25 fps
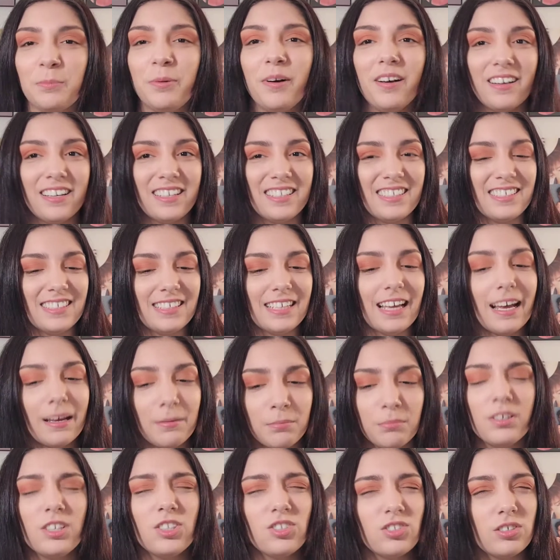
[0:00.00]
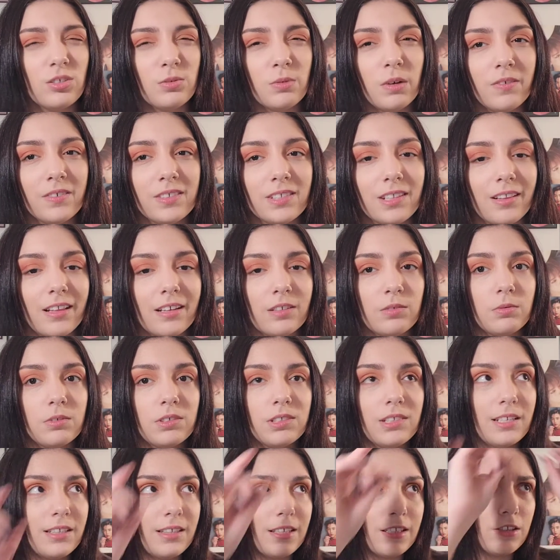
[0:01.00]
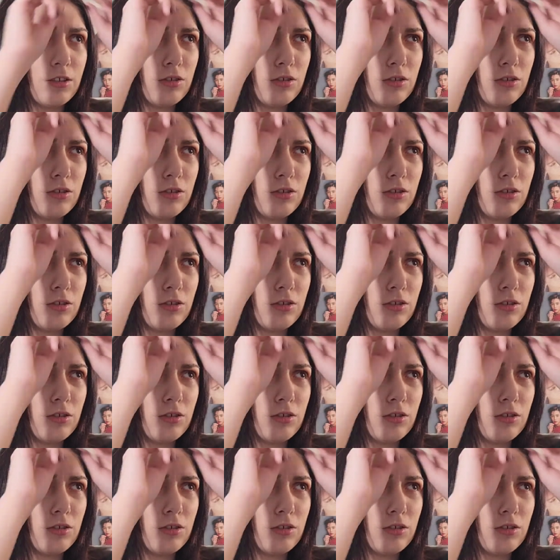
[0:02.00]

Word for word: but I'm pretty sure 12 was the last one because I think there's